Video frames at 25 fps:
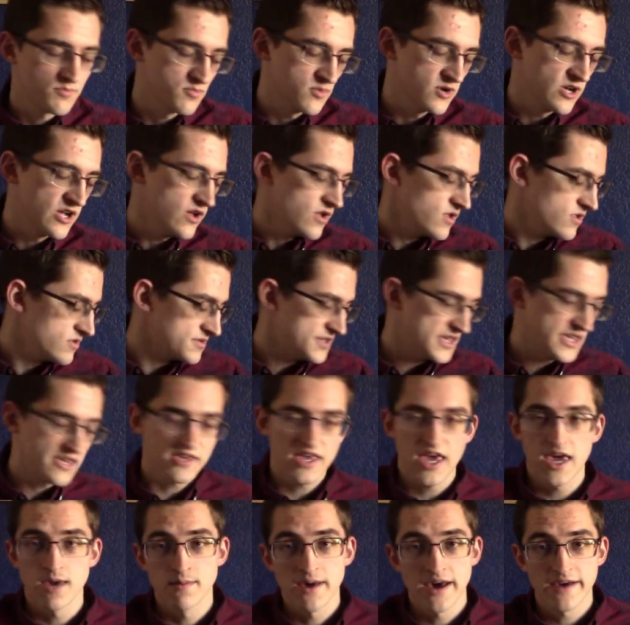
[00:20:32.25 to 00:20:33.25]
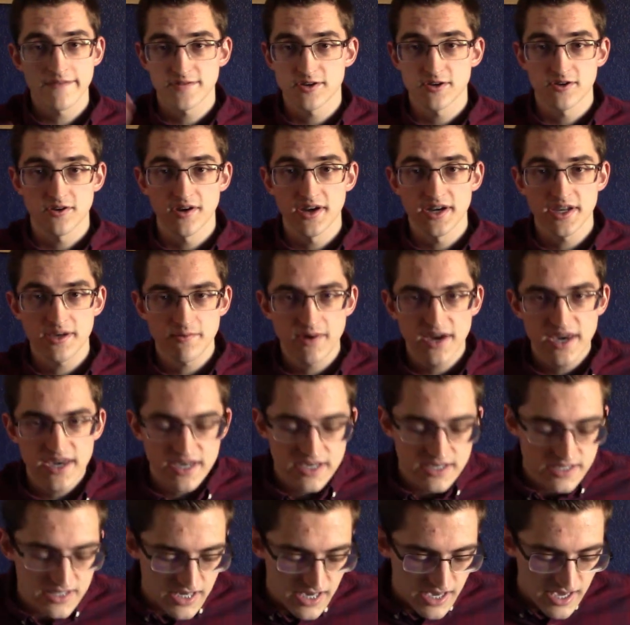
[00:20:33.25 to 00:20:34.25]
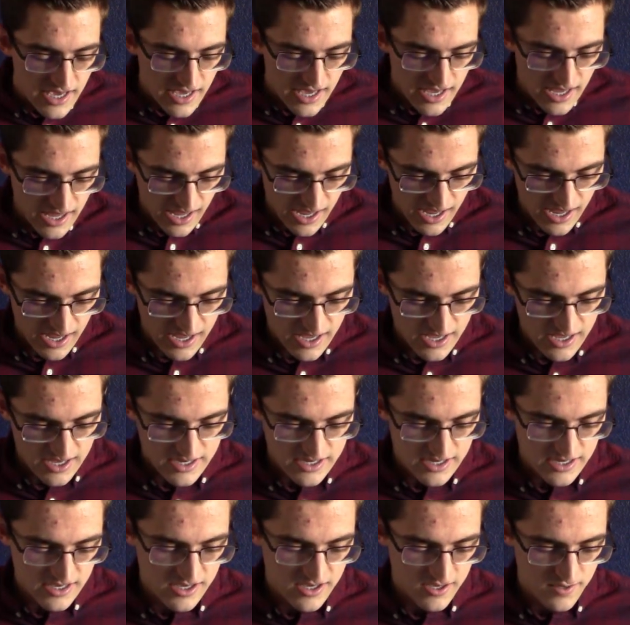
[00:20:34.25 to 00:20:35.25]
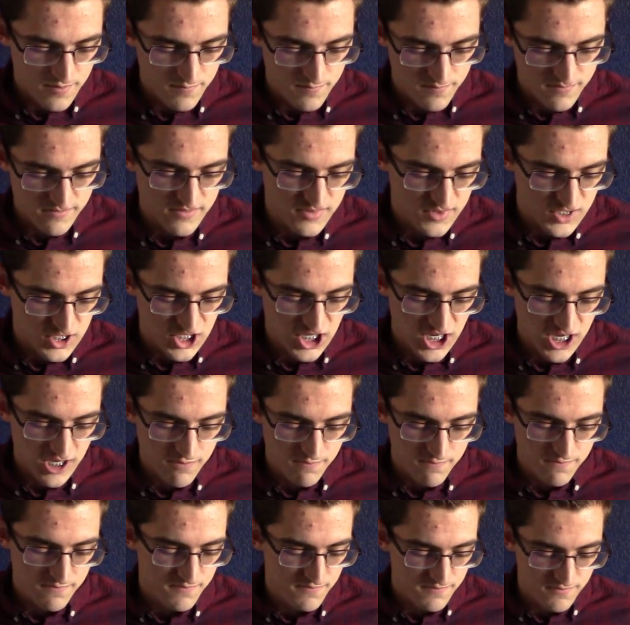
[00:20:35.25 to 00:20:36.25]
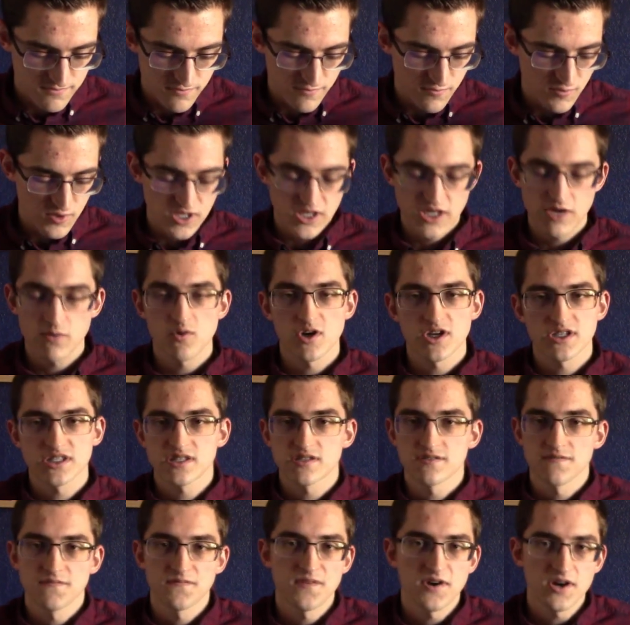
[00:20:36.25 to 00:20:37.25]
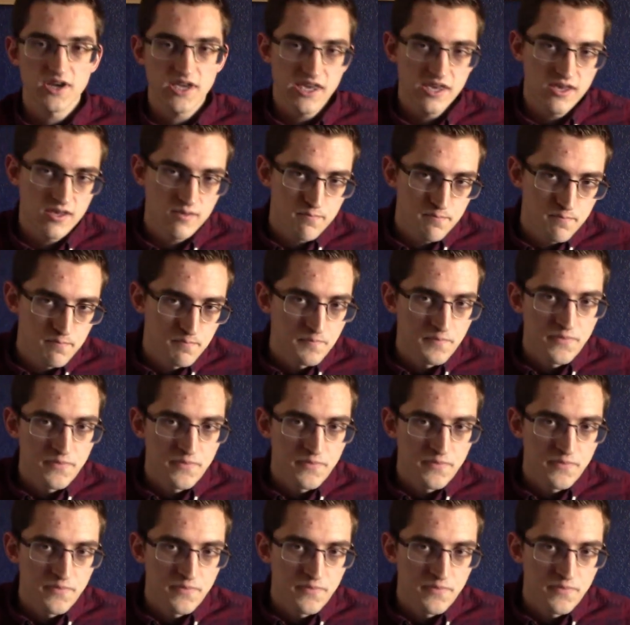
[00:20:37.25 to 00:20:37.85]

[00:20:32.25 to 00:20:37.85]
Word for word: Well, he came after her anyways, and she really wants to fuck him